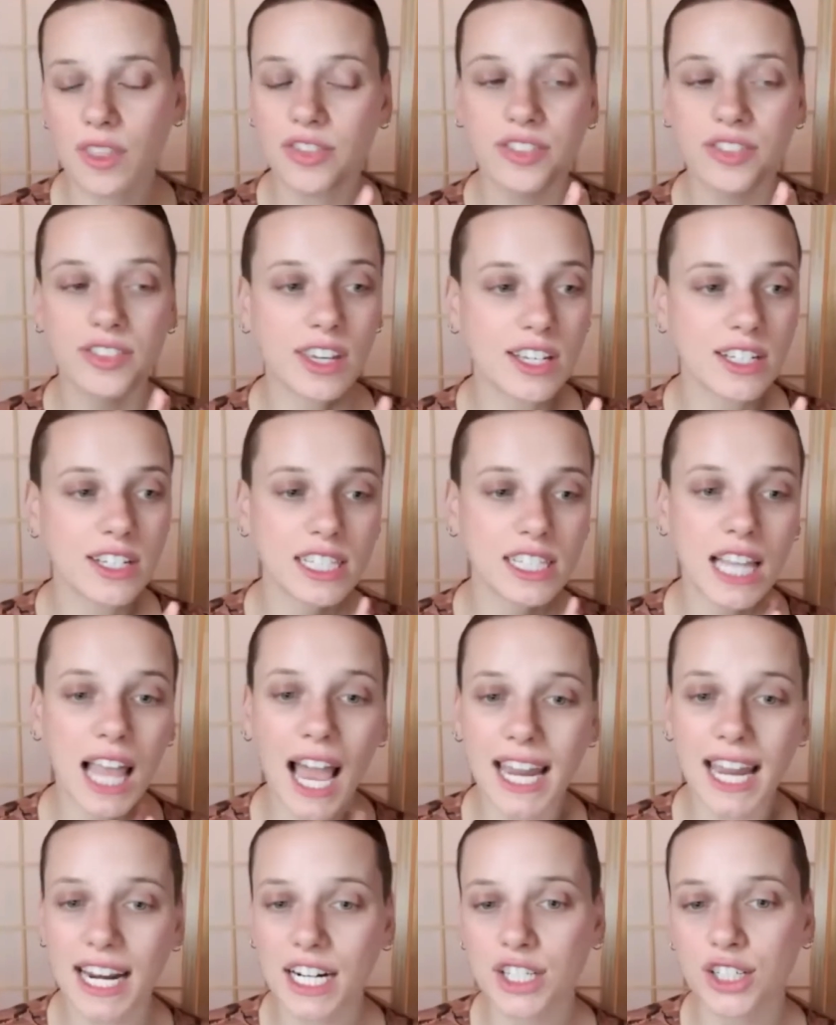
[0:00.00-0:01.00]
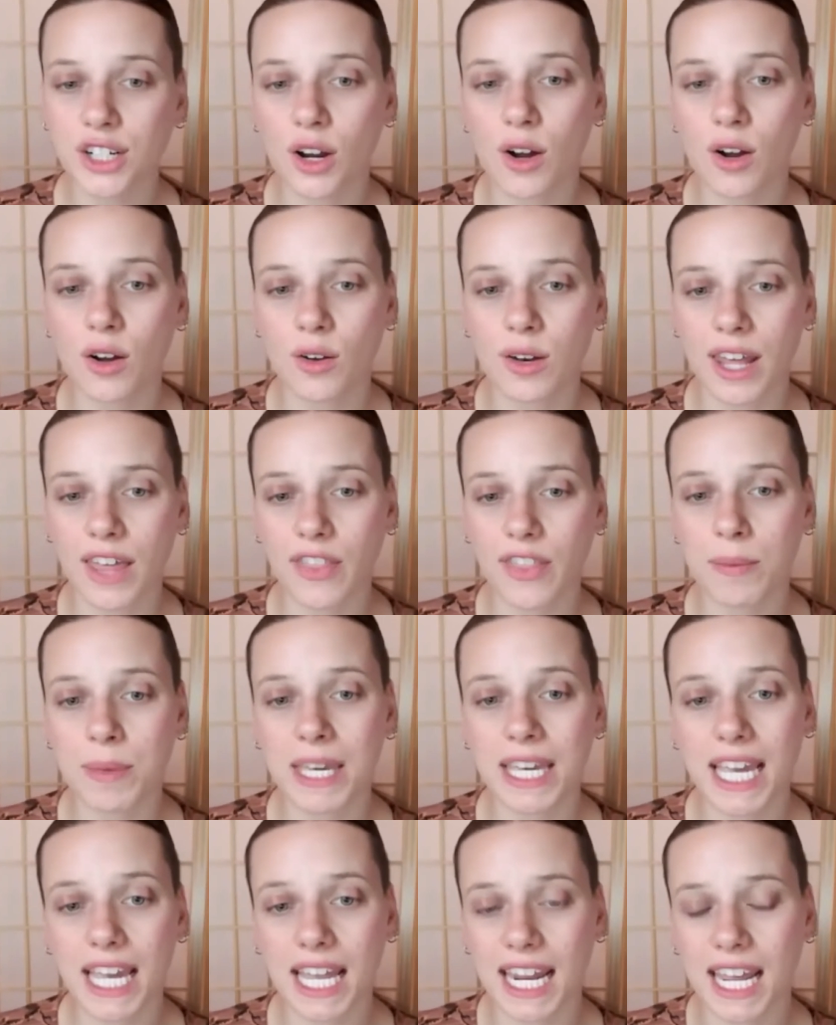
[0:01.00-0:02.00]
the slide I showed at the
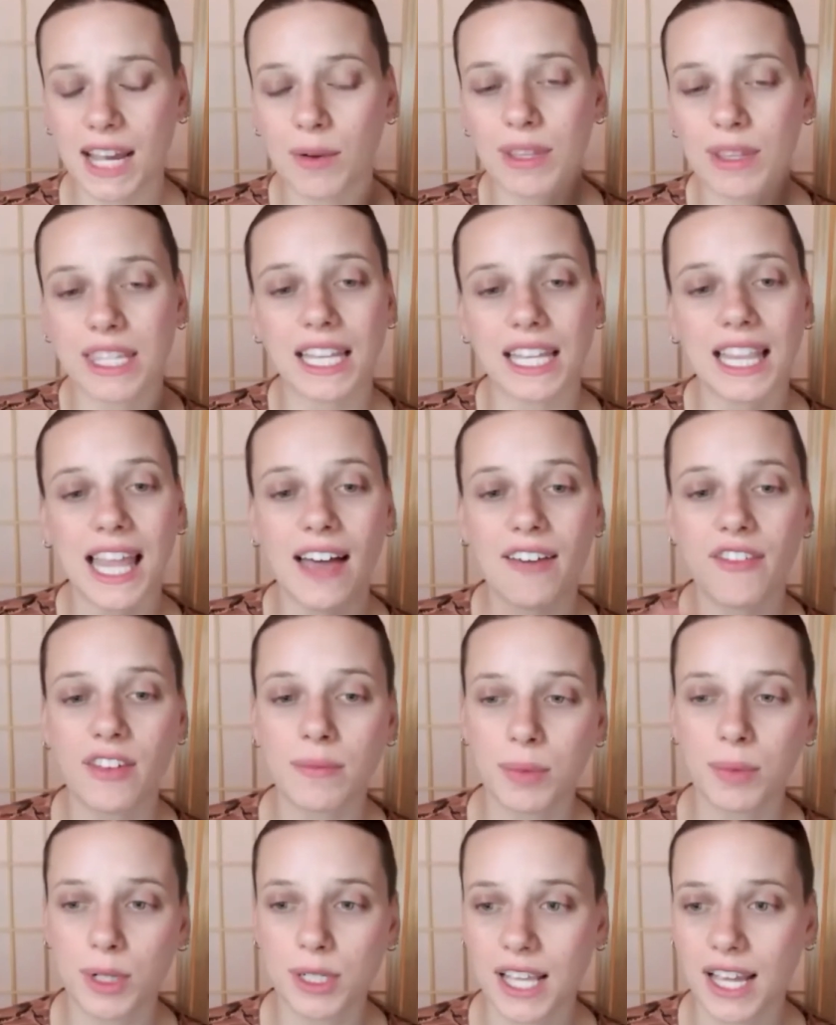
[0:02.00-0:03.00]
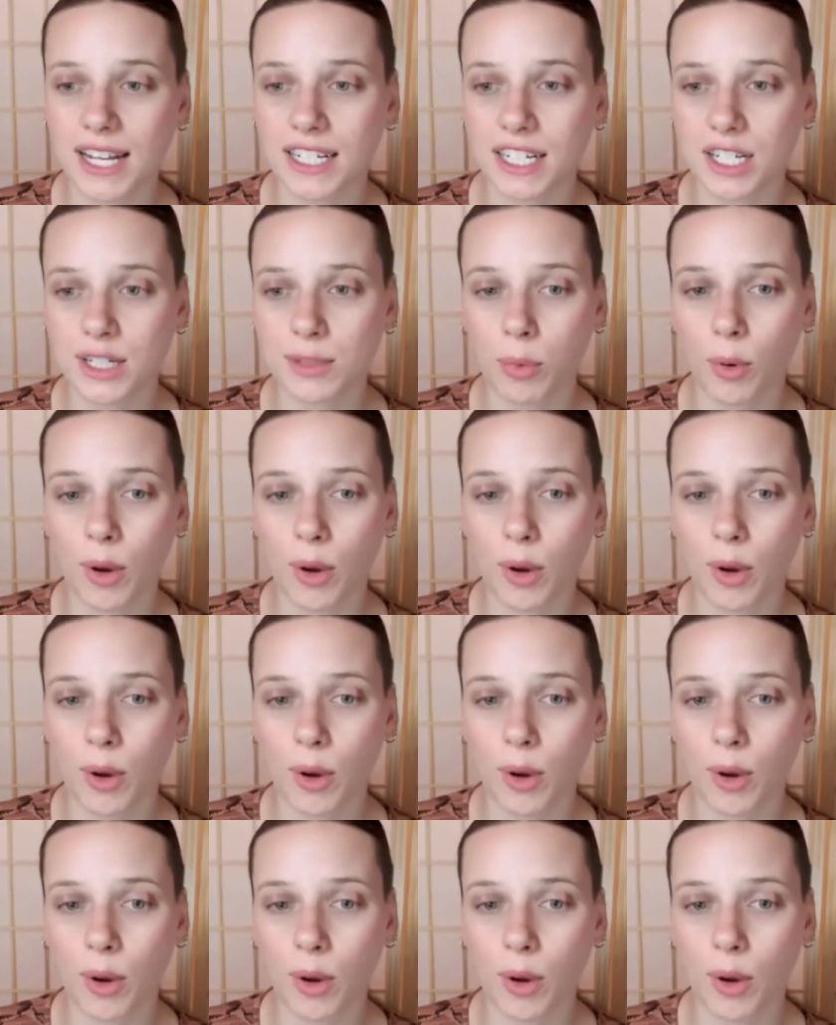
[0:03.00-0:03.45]
beginning with the 11 percentage